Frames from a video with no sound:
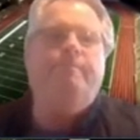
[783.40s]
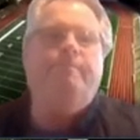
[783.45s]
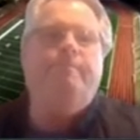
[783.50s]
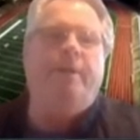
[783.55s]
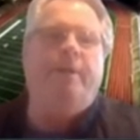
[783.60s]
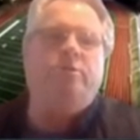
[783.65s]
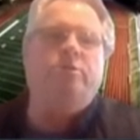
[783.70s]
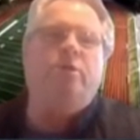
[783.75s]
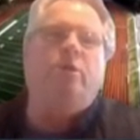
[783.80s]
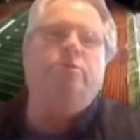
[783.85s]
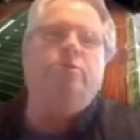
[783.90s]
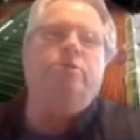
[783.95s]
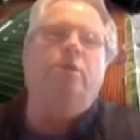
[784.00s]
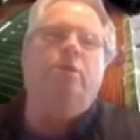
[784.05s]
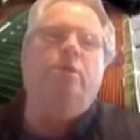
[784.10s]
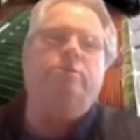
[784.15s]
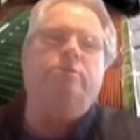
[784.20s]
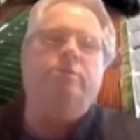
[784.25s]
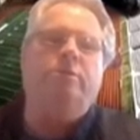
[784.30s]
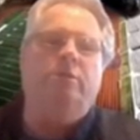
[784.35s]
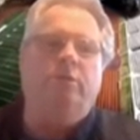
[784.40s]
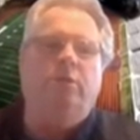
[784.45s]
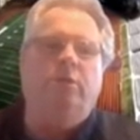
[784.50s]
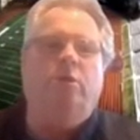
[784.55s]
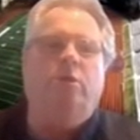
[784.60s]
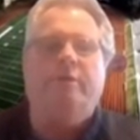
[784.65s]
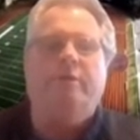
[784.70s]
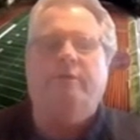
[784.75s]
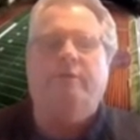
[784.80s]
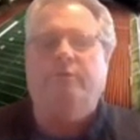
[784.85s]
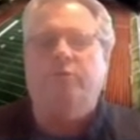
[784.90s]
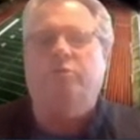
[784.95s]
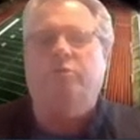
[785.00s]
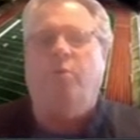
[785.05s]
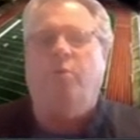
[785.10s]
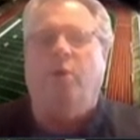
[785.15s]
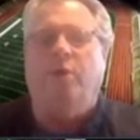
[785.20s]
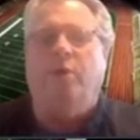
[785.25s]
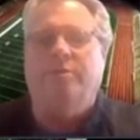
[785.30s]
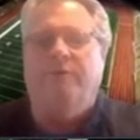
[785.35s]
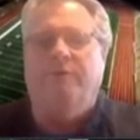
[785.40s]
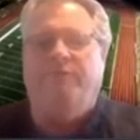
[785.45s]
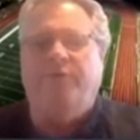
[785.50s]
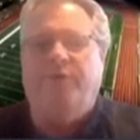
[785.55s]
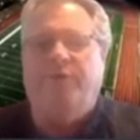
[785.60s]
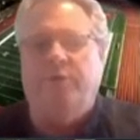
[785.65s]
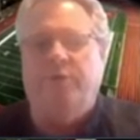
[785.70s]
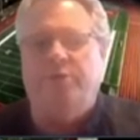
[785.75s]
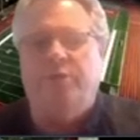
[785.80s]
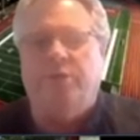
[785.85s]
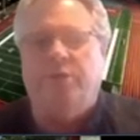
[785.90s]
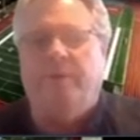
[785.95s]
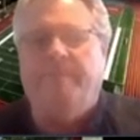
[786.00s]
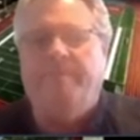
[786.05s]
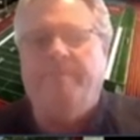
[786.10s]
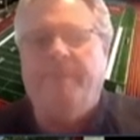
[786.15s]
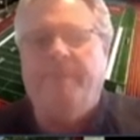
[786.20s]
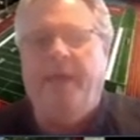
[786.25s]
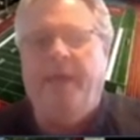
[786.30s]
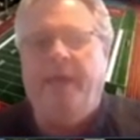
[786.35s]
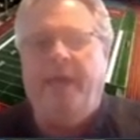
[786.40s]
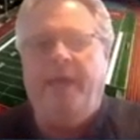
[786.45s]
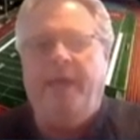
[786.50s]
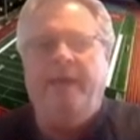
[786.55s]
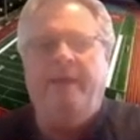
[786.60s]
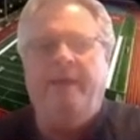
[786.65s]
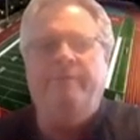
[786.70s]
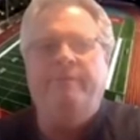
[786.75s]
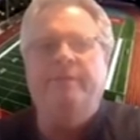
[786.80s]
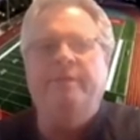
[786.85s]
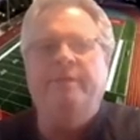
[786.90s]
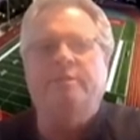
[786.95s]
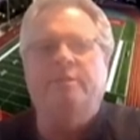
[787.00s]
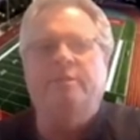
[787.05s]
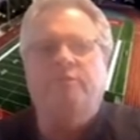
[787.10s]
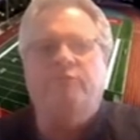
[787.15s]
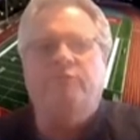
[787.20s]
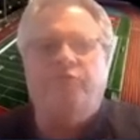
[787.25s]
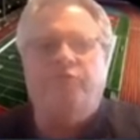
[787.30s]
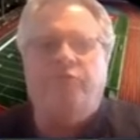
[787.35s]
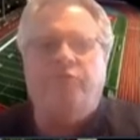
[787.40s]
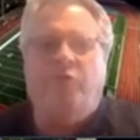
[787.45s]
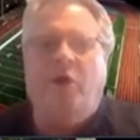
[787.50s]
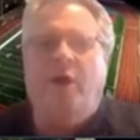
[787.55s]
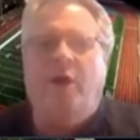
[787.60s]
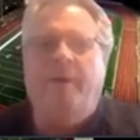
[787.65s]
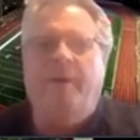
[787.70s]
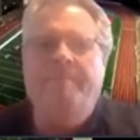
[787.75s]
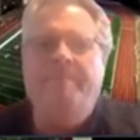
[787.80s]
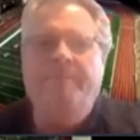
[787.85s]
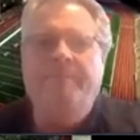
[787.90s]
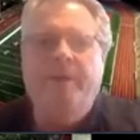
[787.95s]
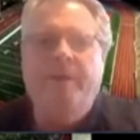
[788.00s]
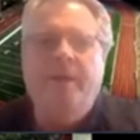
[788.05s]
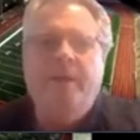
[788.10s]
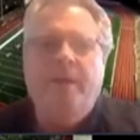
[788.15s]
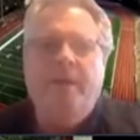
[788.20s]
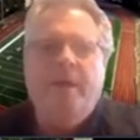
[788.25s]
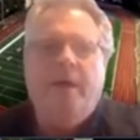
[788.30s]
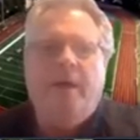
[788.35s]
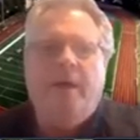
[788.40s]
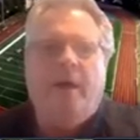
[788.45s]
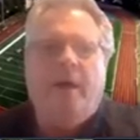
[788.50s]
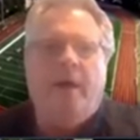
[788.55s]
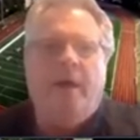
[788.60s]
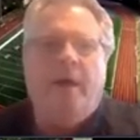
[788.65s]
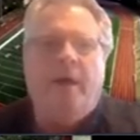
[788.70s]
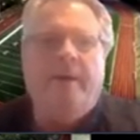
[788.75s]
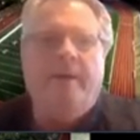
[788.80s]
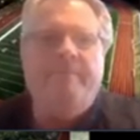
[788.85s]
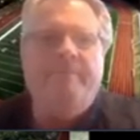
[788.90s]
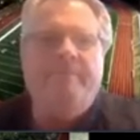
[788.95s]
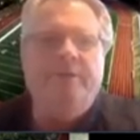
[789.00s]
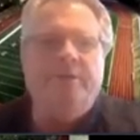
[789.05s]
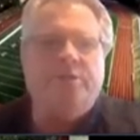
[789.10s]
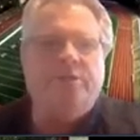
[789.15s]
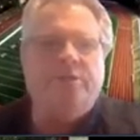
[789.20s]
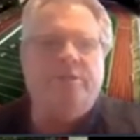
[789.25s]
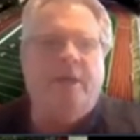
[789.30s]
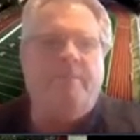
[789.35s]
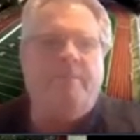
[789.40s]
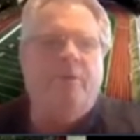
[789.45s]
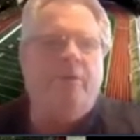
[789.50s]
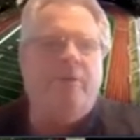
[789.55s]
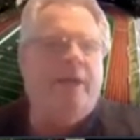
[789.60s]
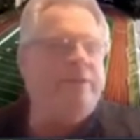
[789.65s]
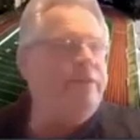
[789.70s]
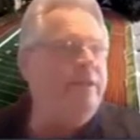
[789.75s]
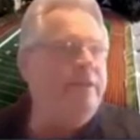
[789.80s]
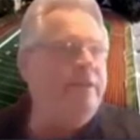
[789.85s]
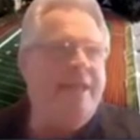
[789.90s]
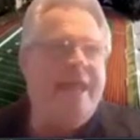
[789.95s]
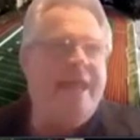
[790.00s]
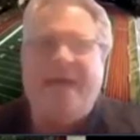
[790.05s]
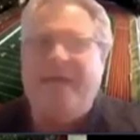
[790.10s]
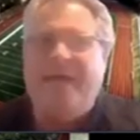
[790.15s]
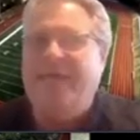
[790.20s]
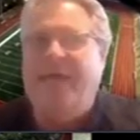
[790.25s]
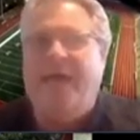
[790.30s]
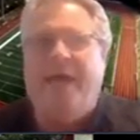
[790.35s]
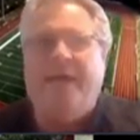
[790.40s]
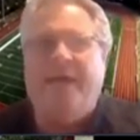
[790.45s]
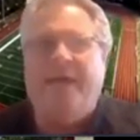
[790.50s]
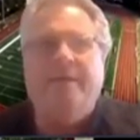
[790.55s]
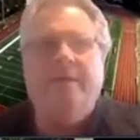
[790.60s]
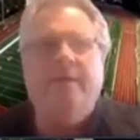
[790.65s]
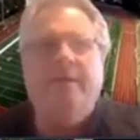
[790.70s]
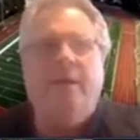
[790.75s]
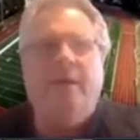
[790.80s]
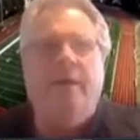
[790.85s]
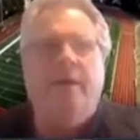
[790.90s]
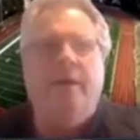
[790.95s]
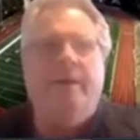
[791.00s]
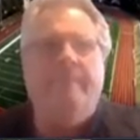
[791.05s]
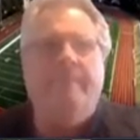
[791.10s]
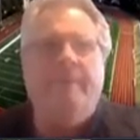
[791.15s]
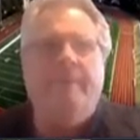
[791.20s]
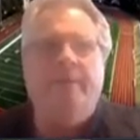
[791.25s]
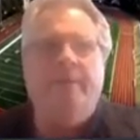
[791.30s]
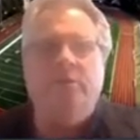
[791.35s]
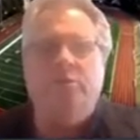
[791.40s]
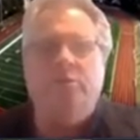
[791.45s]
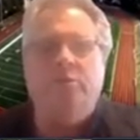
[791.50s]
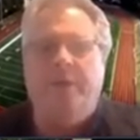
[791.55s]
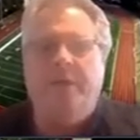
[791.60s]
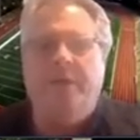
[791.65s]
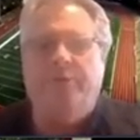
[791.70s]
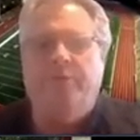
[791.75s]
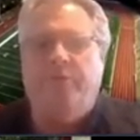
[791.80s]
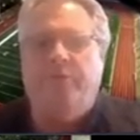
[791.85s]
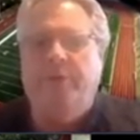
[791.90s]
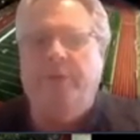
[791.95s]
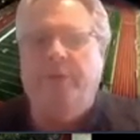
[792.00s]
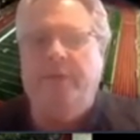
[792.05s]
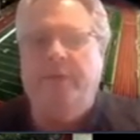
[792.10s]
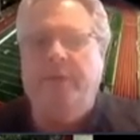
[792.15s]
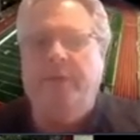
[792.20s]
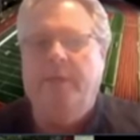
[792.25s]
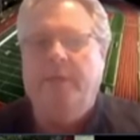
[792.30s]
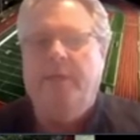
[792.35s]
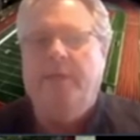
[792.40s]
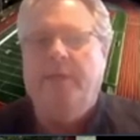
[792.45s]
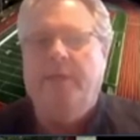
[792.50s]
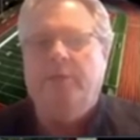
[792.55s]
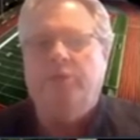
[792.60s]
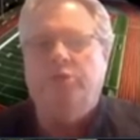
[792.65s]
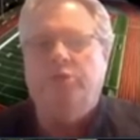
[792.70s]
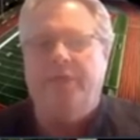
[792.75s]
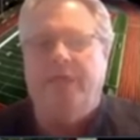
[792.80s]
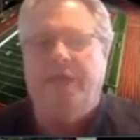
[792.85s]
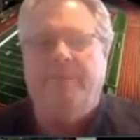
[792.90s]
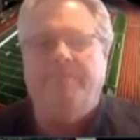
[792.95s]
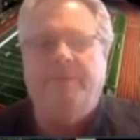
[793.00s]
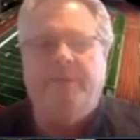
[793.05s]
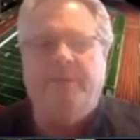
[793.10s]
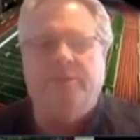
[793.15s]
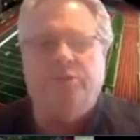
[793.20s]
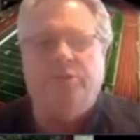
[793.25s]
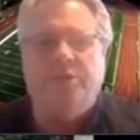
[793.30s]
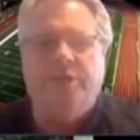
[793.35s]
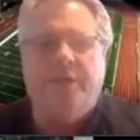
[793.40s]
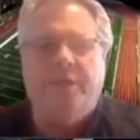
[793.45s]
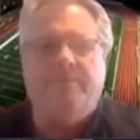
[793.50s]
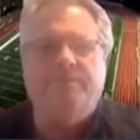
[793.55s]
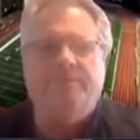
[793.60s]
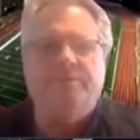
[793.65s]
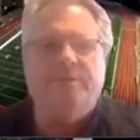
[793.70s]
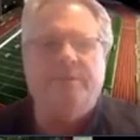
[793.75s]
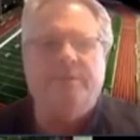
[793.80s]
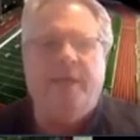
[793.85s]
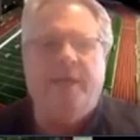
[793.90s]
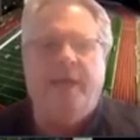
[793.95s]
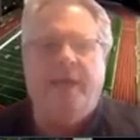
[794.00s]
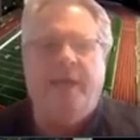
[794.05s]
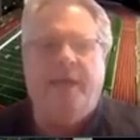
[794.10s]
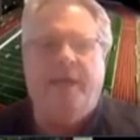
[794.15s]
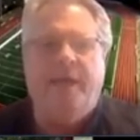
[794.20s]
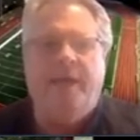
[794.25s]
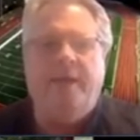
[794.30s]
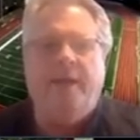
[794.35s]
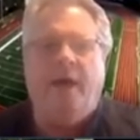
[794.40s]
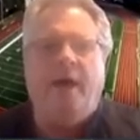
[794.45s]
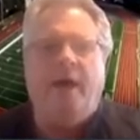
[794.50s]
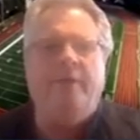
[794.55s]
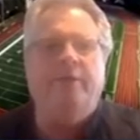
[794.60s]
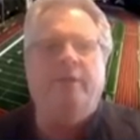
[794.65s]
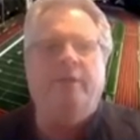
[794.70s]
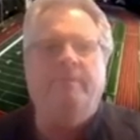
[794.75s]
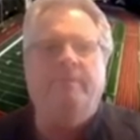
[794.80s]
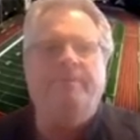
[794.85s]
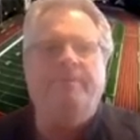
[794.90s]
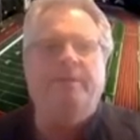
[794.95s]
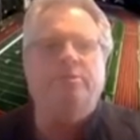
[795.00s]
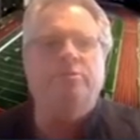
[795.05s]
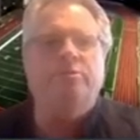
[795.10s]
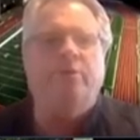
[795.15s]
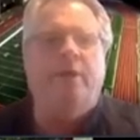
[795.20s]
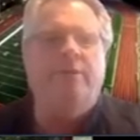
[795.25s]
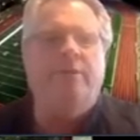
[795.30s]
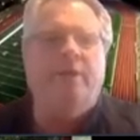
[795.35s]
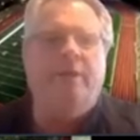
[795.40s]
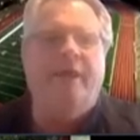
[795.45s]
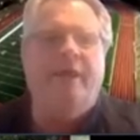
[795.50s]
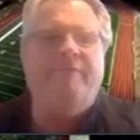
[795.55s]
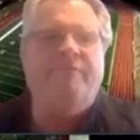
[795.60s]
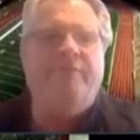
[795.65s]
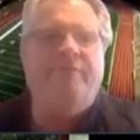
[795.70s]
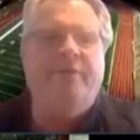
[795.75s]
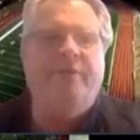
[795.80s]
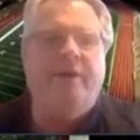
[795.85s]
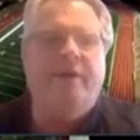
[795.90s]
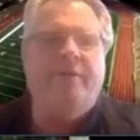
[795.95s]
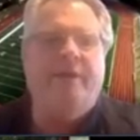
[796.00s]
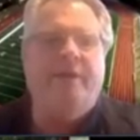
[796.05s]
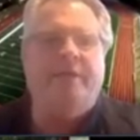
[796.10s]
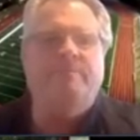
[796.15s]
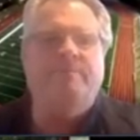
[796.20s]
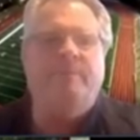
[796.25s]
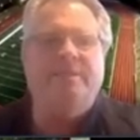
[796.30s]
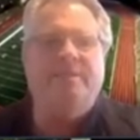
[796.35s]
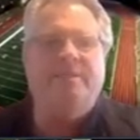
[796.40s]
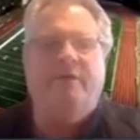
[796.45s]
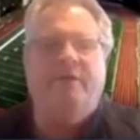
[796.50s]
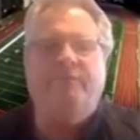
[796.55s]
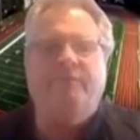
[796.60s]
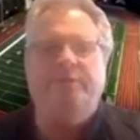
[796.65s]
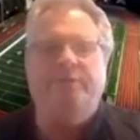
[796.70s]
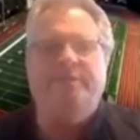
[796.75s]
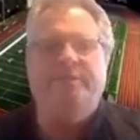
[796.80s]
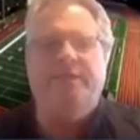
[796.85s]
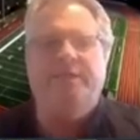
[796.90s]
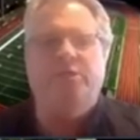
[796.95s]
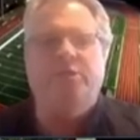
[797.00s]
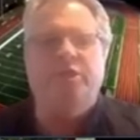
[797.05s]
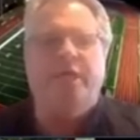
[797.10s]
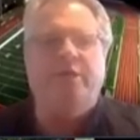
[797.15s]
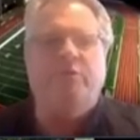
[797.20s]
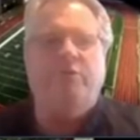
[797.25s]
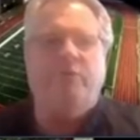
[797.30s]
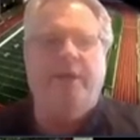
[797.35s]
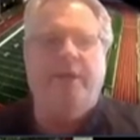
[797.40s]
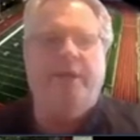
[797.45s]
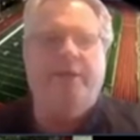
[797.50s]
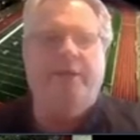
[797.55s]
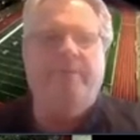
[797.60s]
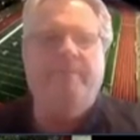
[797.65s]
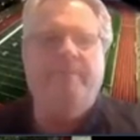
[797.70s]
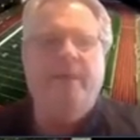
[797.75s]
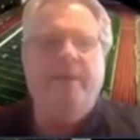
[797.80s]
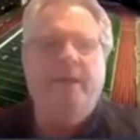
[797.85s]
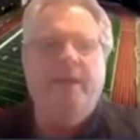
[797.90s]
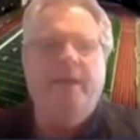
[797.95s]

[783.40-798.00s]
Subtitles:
But it's also to look towards the future. And this is from this summer at the NACAC under 23 championships. And on the picture on the left there, that's myself with TJ Crater